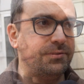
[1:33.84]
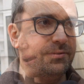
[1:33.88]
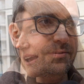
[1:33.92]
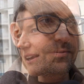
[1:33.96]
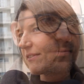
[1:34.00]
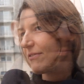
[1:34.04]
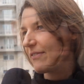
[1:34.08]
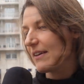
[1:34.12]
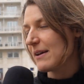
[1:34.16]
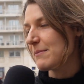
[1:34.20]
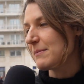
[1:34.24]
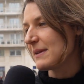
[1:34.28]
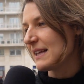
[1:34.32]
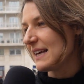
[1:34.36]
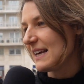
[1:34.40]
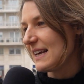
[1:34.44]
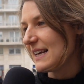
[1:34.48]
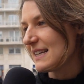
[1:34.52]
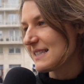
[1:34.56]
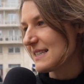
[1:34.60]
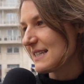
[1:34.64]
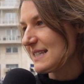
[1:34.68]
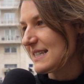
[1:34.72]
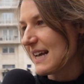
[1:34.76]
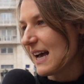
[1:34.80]
My family
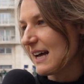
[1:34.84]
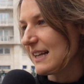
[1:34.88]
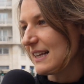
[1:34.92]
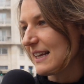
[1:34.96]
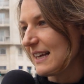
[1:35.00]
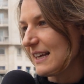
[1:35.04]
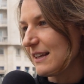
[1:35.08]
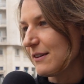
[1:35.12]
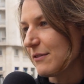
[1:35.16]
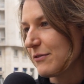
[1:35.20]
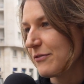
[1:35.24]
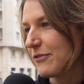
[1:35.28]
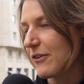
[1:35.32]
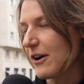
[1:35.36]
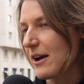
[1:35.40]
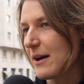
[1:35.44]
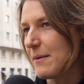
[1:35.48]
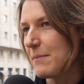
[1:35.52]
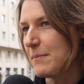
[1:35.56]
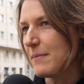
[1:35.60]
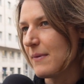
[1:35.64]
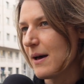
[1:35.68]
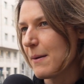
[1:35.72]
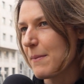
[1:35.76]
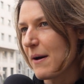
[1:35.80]
is Italian
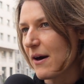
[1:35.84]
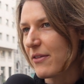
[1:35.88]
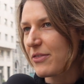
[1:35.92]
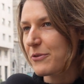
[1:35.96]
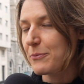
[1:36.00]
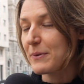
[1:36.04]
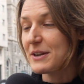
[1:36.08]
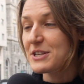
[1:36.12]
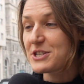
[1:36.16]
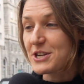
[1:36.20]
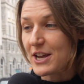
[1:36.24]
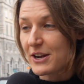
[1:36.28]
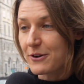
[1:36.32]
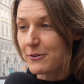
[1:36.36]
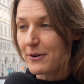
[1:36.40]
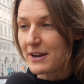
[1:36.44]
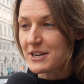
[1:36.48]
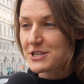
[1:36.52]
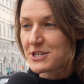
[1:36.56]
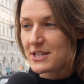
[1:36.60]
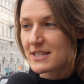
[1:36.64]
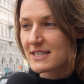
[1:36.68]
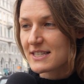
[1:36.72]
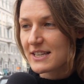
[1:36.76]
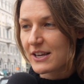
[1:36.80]
from about 3
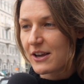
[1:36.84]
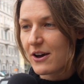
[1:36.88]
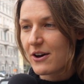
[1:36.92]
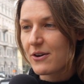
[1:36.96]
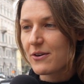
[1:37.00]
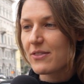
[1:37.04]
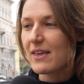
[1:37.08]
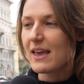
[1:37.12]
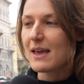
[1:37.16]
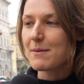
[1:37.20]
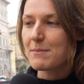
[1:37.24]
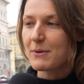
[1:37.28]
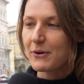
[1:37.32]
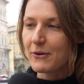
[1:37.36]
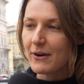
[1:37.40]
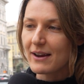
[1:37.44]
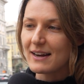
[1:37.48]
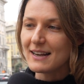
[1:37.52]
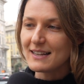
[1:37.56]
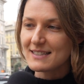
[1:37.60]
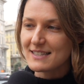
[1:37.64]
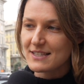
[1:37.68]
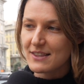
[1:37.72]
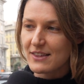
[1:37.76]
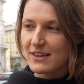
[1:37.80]
generations ago. They
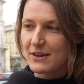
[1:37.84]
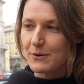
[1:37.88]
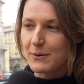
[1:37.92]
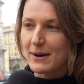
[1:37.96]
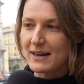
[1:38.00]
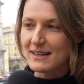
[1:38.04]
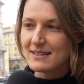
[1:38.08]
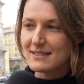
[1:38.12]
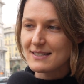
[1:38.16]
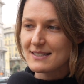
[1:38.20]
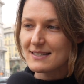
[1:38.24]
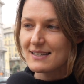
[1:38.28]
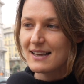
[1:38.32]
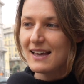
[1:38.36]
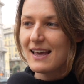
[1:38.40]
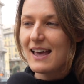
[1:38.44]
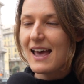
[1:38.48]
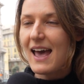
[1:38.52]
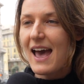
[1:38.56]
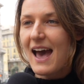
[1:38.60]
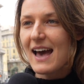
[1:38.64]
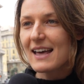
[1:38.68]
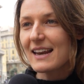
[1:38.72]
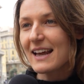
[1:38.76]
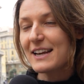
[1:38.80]
immigrated to the US,
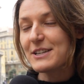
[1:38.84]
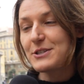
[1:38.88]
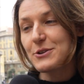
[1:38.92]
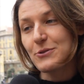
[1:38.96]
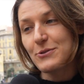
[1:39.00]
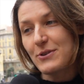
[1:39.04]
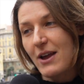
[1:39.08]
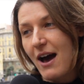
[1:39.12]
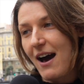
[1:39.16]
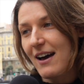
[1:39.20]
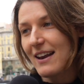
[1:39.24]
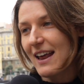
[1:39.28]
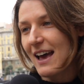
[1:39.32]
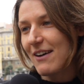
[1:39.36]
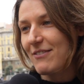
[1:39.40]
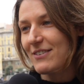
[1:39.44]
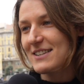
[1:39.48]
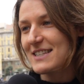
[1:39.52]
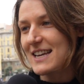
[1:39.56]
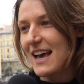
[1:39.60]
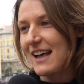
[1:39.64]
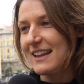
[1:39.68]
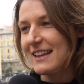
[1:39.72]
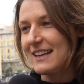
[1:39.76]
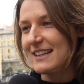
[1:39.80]
and I do not have
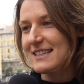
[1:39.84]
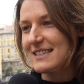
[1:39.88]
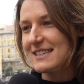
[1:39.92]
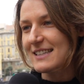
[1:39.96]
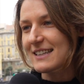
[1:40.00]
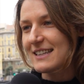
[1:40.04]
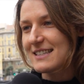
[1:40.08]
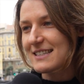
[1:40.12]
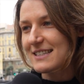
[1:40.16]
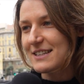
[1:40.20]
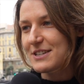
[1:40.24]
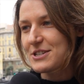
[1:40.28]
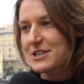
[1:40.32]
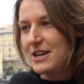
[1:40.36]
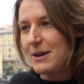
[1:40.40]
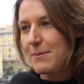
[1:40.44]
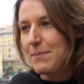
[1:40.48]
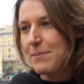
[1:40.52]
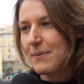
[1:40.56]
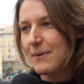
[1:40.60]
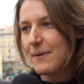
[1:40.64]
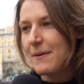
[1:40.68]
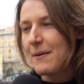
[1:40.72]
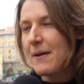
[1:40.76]
Italian citizenship.